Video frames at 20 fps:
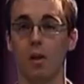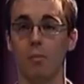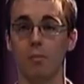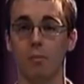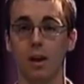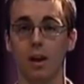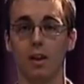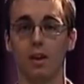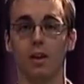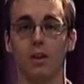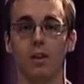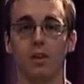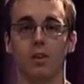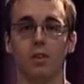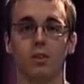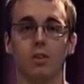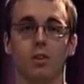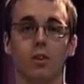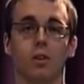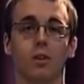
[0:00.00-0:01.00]
but
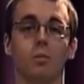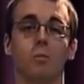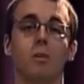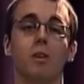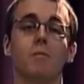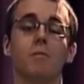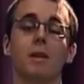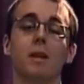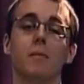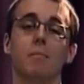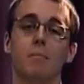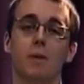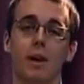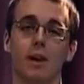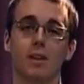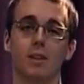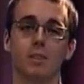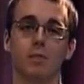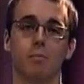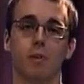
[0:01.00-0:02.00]
surely would have been
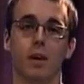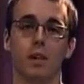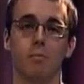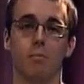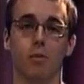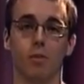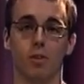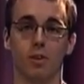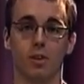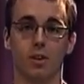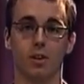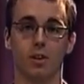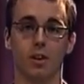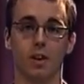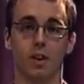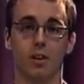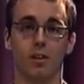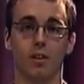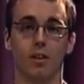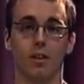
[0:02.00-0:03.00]
embarrassed by the poor
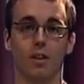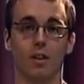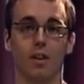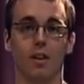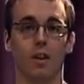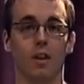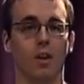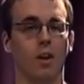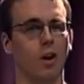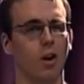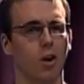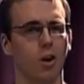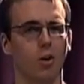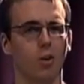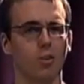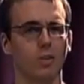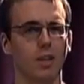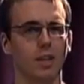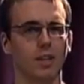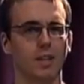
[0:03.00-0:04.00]
turnout.
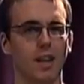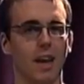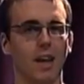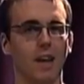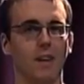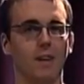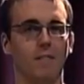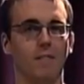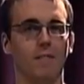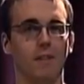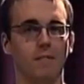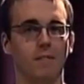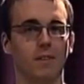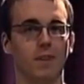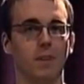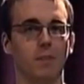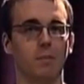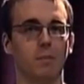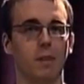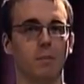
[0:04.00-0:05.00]
Only 10 to
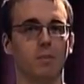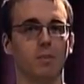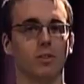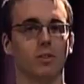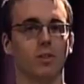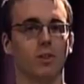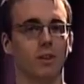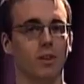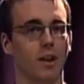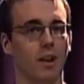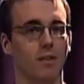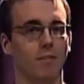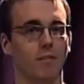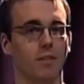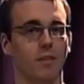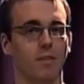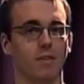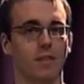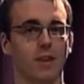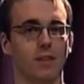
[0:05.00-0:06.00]
15 people turned out for
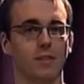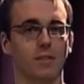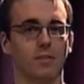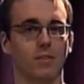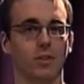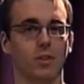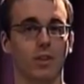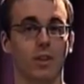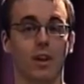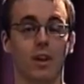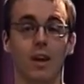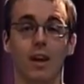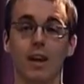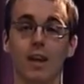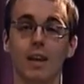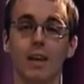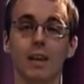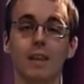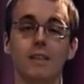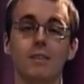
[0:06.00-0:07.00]
the festival,
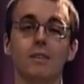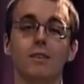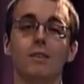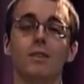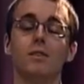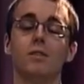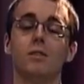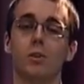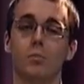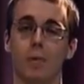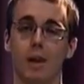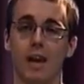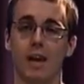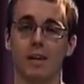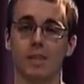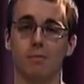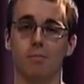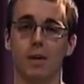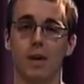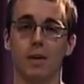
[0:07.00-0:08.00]
easily
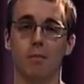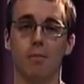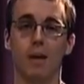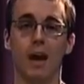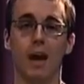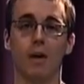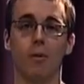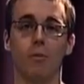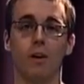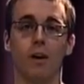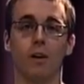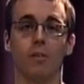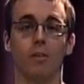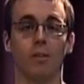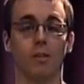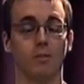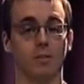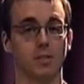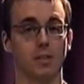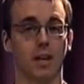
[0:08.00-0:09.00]
surpassed by the powwow
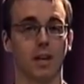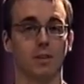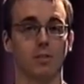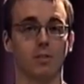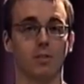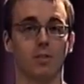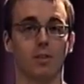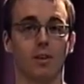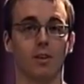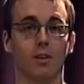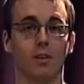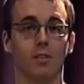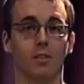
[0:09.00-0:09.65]
that was next door.